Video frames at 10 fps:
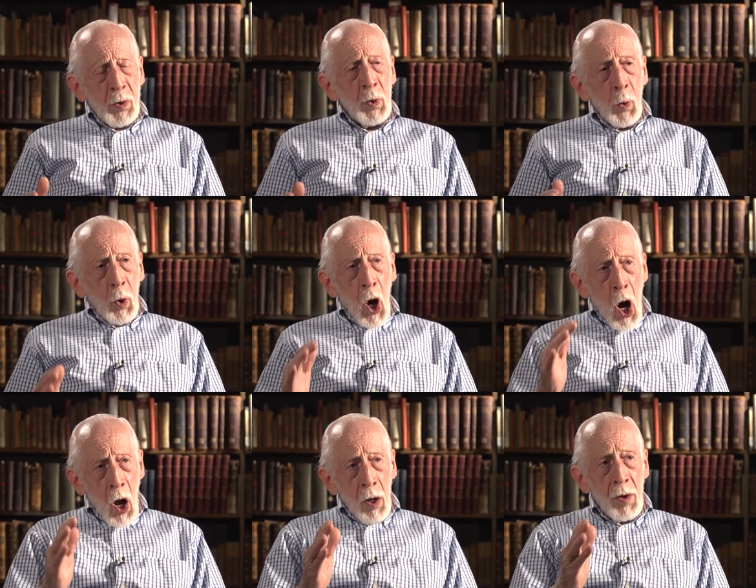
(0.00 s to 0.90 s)
who
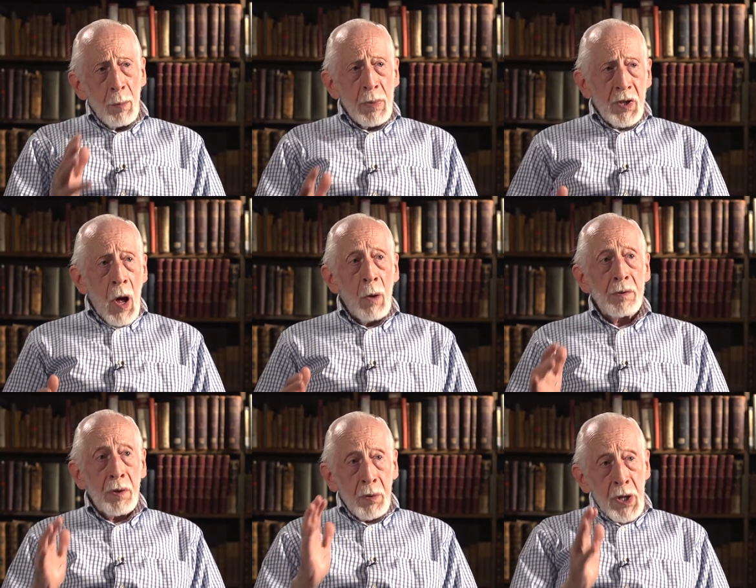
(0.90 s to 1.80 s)
called themselves
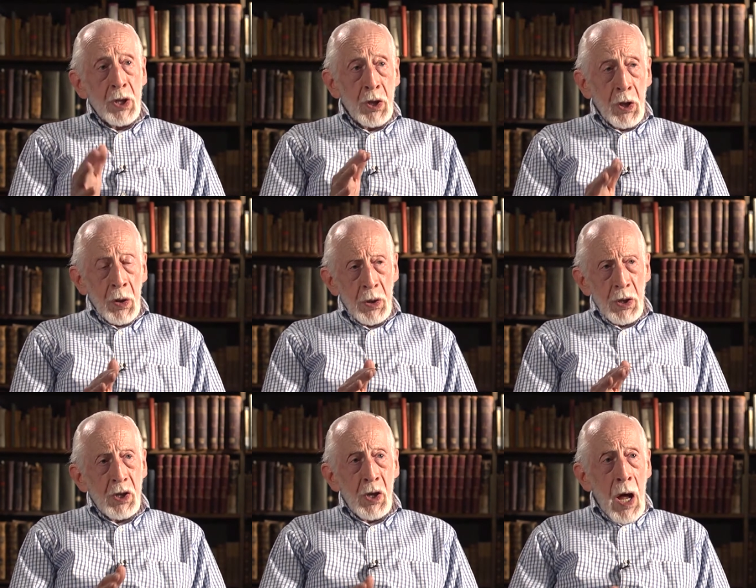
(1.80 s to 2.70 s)

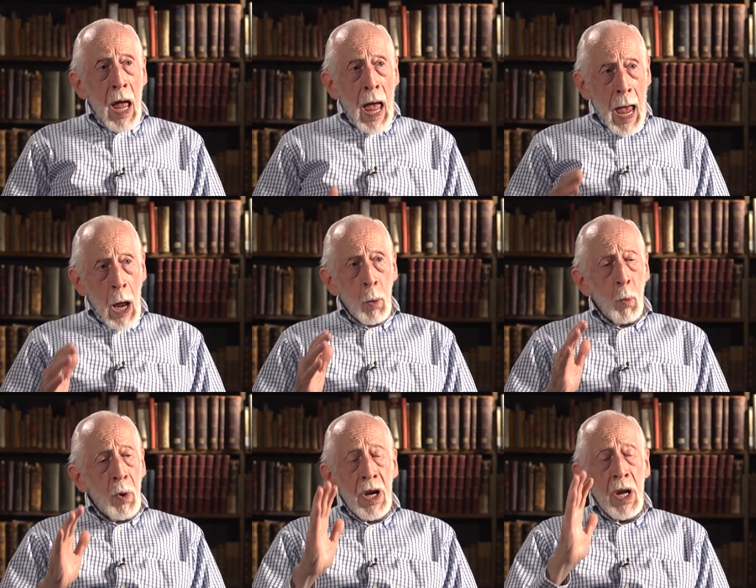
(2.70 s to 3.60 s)
Christians and
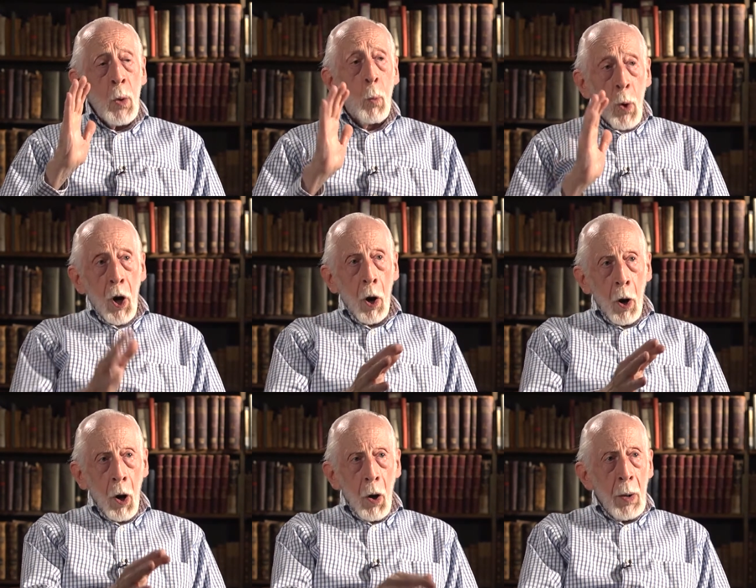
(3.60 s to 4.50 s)
really
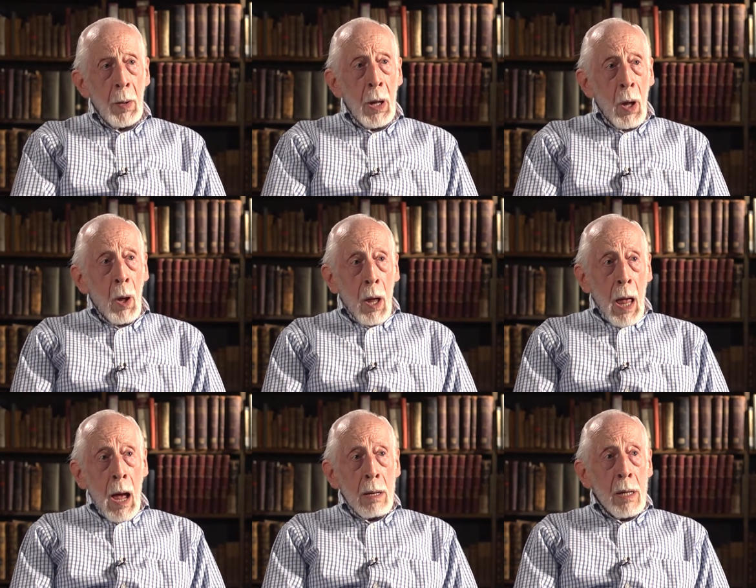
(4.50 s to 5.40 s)
were
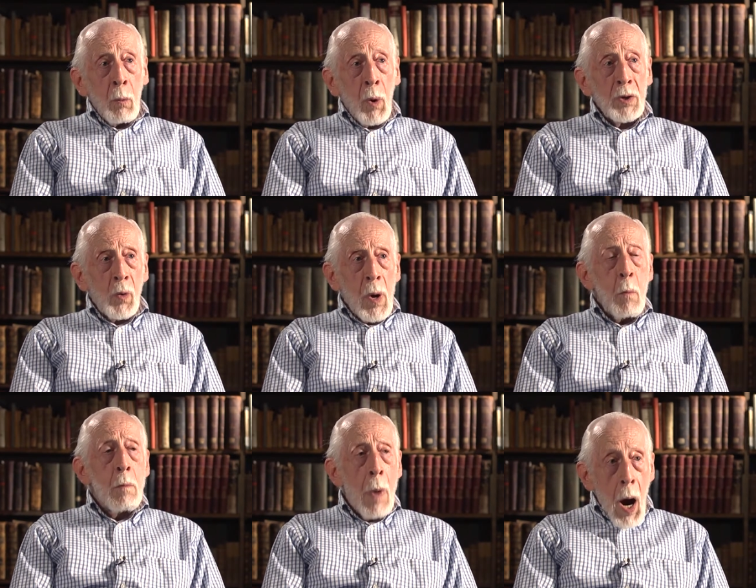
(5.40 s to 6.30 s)
was
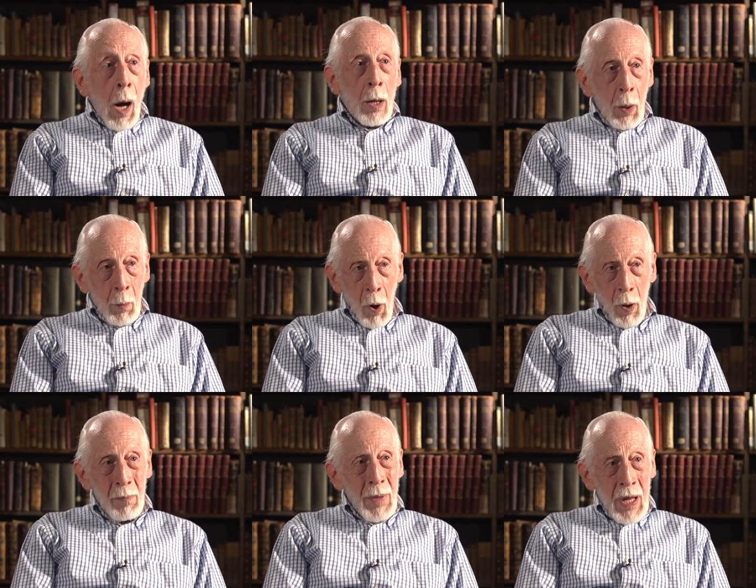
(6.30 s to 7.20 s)

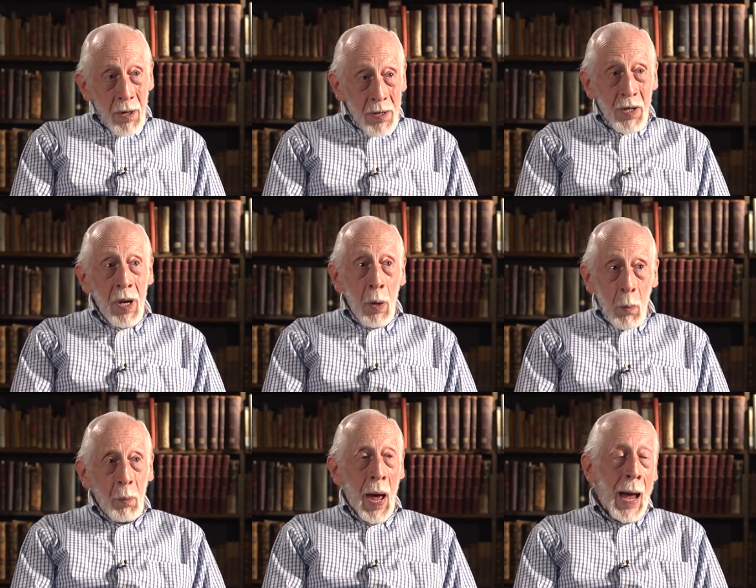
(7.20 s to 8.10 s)
remarkable in its
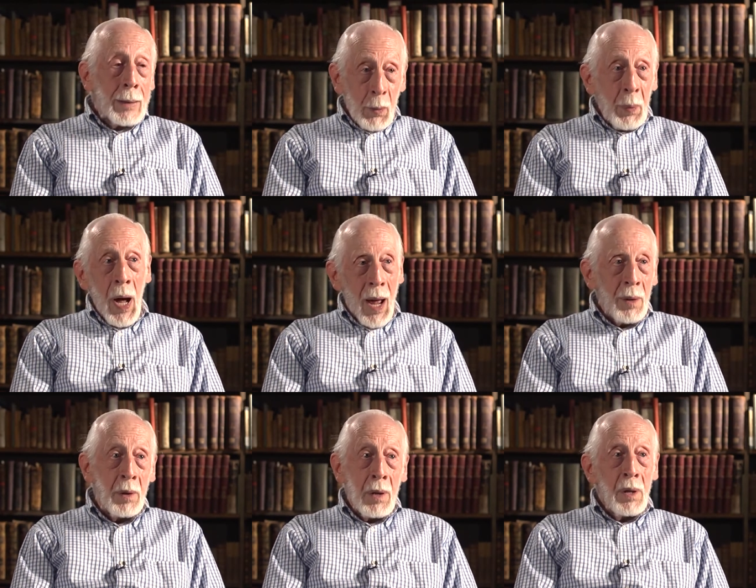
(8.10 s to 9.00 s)
impact
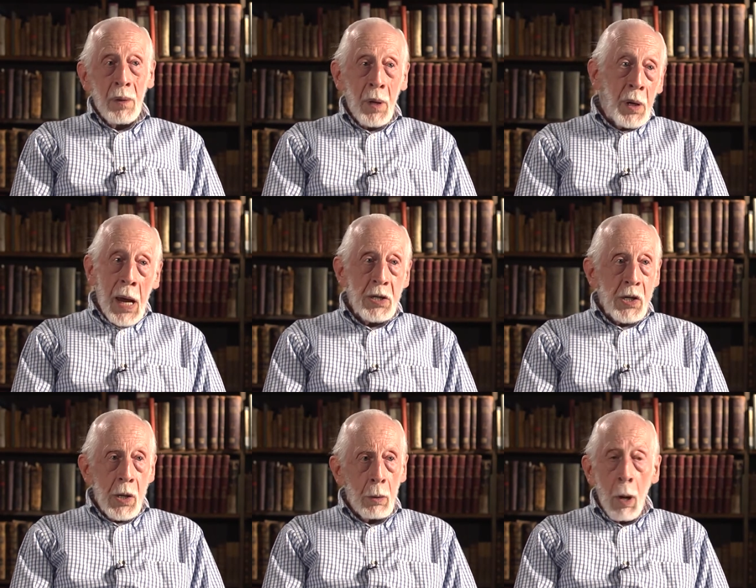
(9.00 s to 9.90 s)
upon the
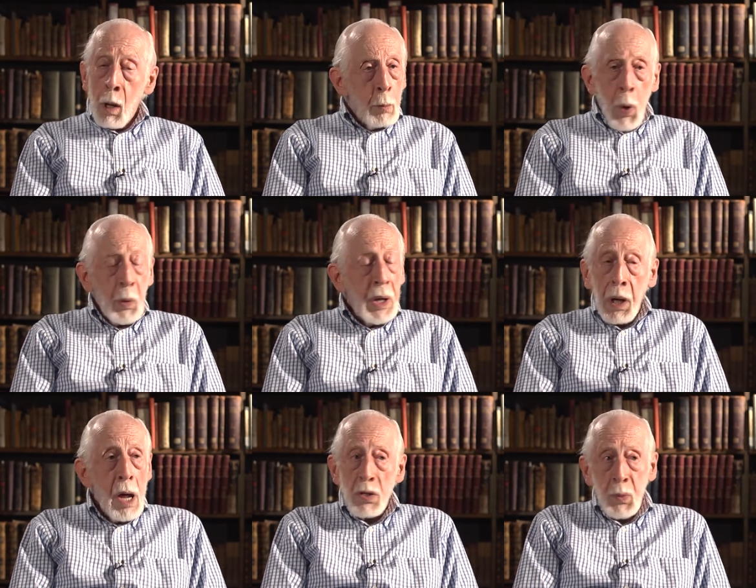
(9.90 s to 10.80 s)
nation. But we
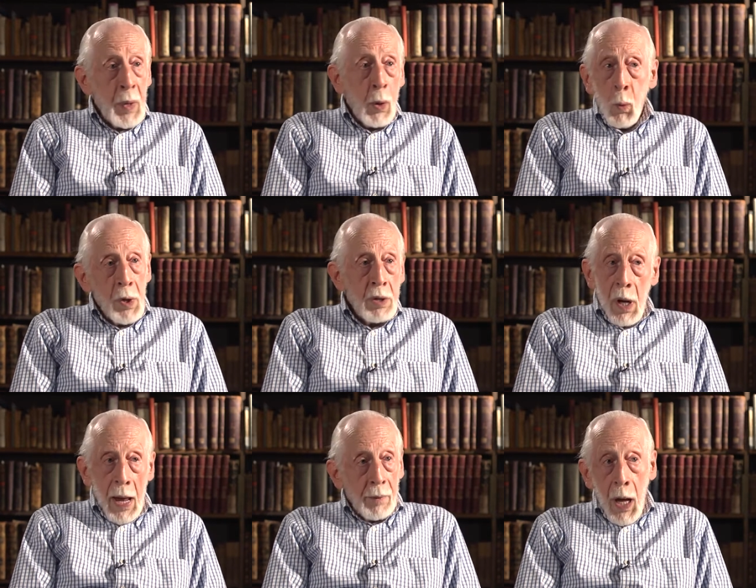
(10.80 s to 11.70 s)
can't speak words
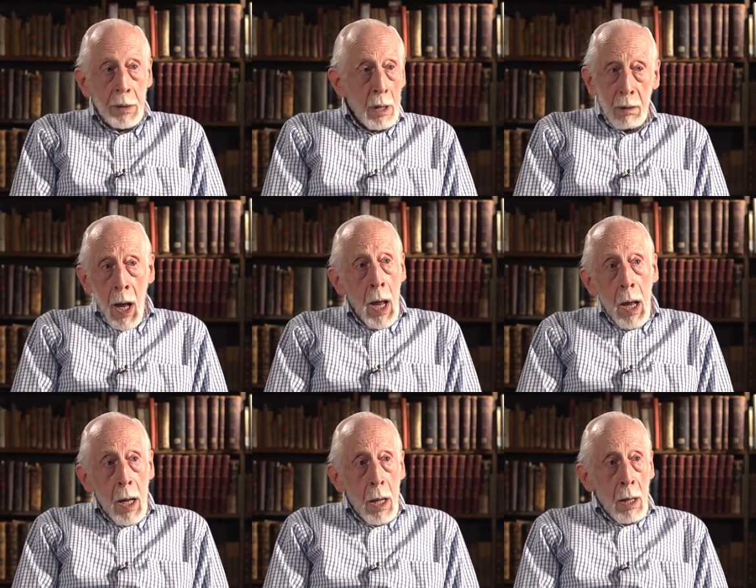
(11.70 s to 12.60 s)
like that today.